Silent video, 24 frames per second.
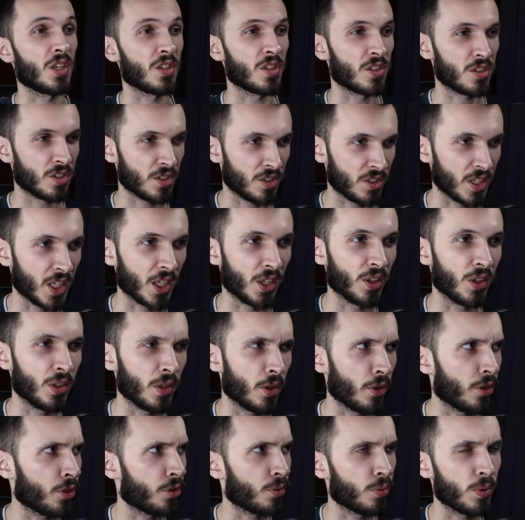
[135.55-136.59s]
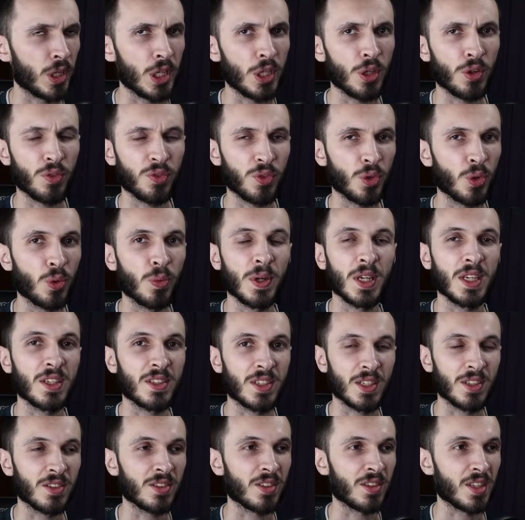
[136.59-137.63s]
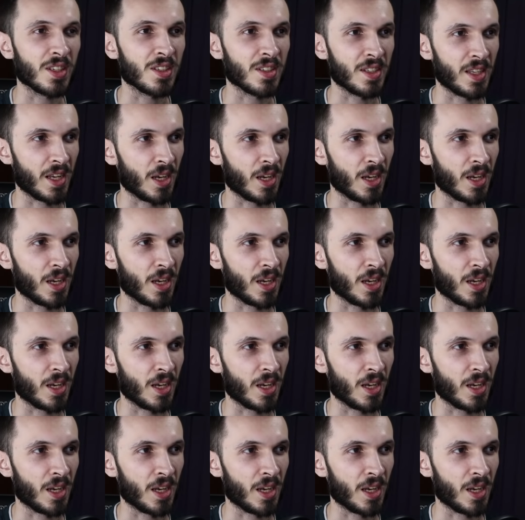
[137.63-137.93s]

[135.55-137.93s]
still three or four weeks into this